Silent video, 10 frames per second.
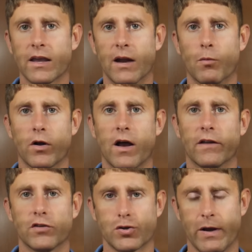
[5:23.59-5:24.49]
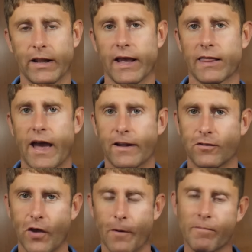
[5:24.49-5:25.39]
get it more concentrated like that.
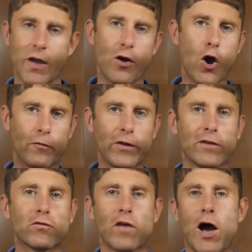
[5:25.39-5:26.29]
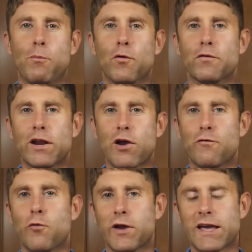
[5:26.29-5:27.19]
So hopefully this was a helpful video
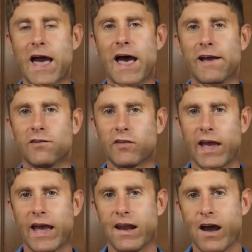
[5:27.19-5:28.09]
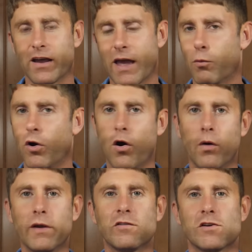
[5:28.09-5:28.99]
for you guys. And uh, again, we're
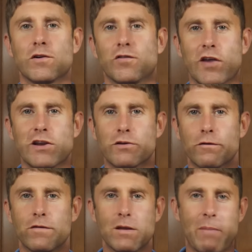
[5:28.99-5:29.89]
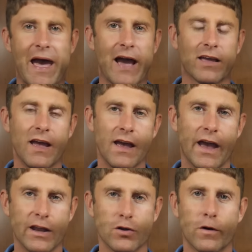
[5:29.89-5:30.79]
always interested in your feedback
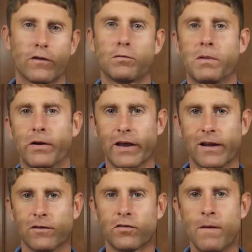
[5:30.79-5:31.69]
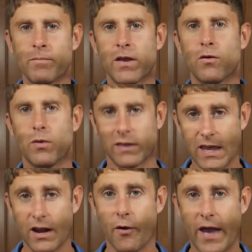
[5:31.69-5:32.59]
and your experience with
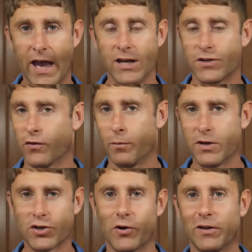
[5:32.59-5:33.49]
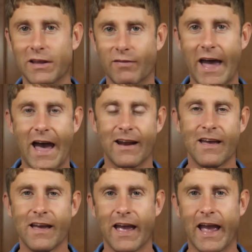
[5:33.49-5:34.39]
Keto Edge, so be sure to leave that.
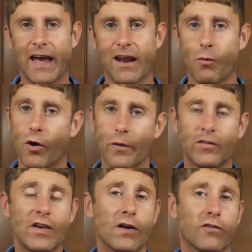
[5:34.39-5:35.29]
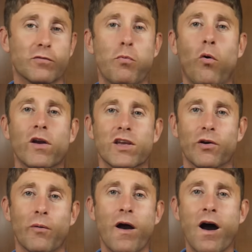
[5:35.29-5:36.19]
And uh, we're always here to support
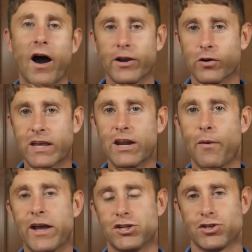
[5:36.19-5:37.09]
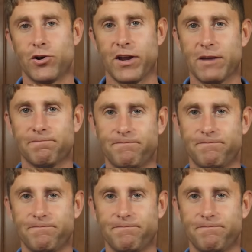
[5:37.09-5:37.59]
you on your Keto Edge journey.